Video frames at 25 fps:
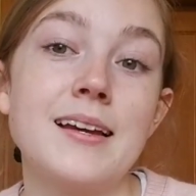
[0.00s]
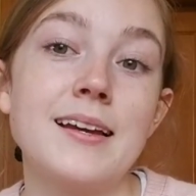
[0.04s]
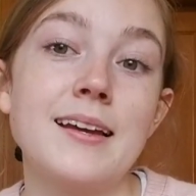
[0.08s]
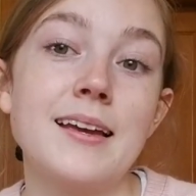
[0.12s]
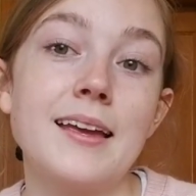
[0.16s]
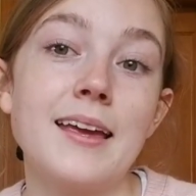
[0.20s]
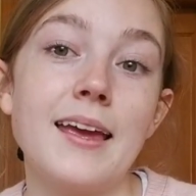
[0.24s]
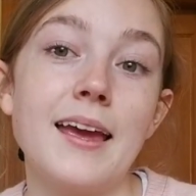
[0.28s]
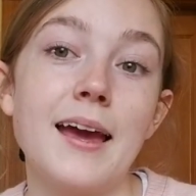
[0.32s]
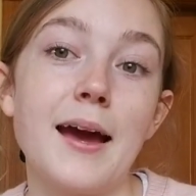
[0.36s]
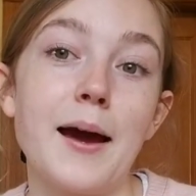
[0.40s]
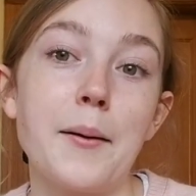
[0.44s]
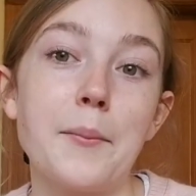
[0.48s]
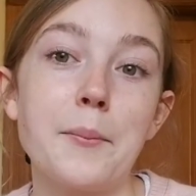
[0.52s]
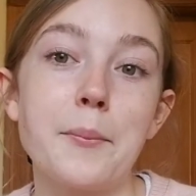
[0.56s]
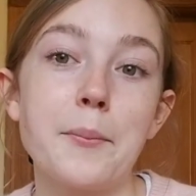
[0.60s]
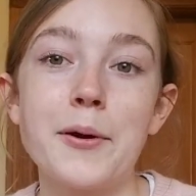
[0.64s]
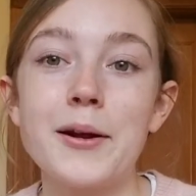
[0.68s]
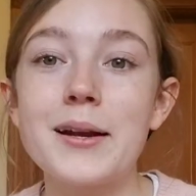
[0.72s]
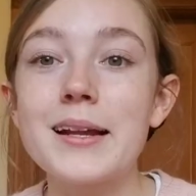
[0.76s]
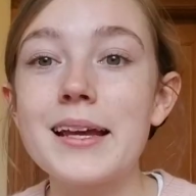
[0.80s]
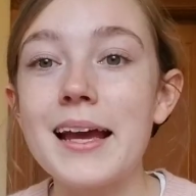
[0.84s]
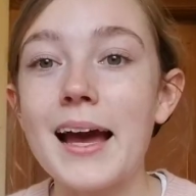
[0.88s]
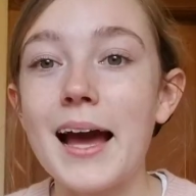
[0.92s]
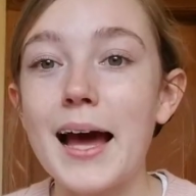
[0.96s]
yeah,
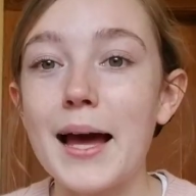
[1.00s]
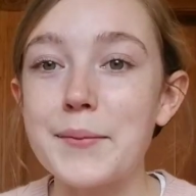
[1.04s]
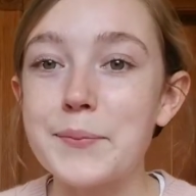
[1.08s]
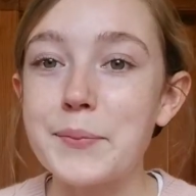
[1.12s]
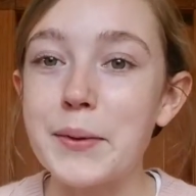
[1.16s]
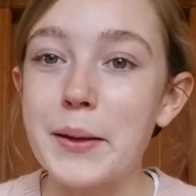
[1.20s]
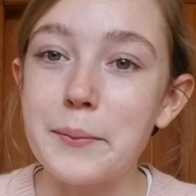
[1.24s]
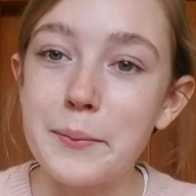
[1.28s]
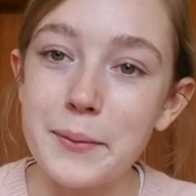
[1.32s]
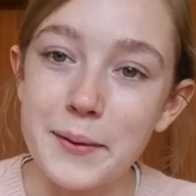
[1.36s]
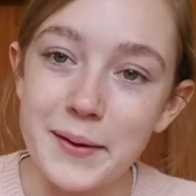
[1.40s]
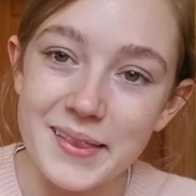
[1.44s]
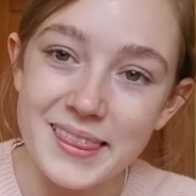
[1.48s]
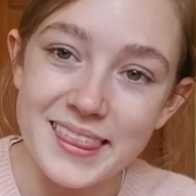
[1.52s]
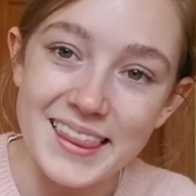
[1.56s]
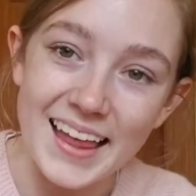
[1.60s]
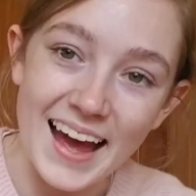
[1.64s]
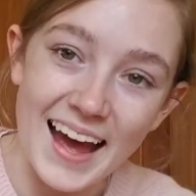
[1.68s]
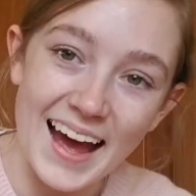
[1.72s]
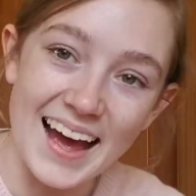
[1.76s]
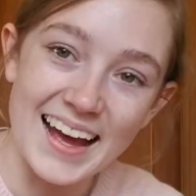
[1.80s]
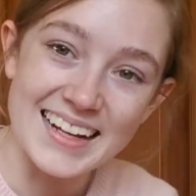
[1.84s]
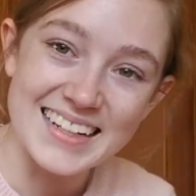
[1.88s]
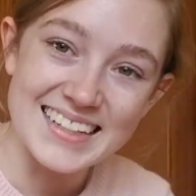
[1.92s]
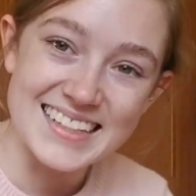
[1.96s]
pretty happy about
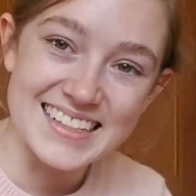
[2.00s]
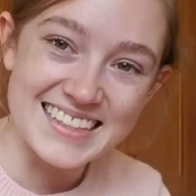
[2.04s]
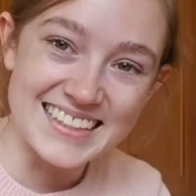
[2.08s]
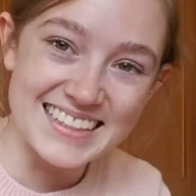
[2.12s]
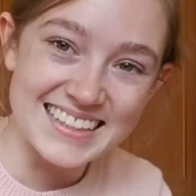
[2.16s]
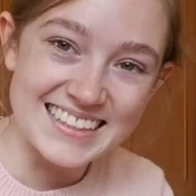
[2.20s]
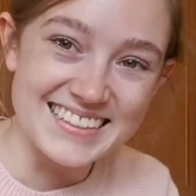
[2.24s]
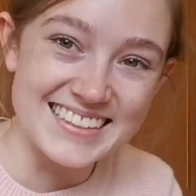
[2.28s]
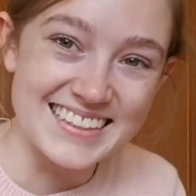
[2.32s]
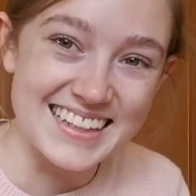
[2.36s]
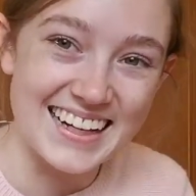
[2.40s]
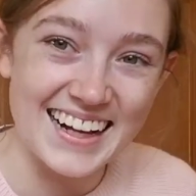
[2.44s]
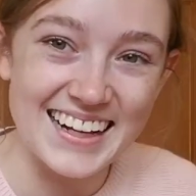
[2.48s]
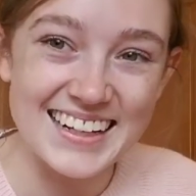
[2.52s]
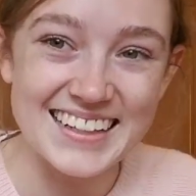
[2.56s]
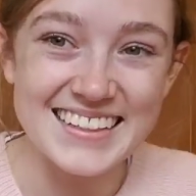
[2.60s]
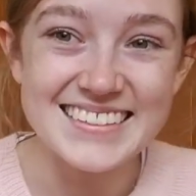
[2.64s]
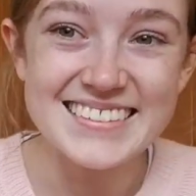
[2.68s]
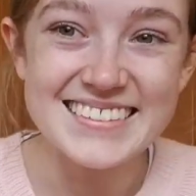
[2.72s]
that.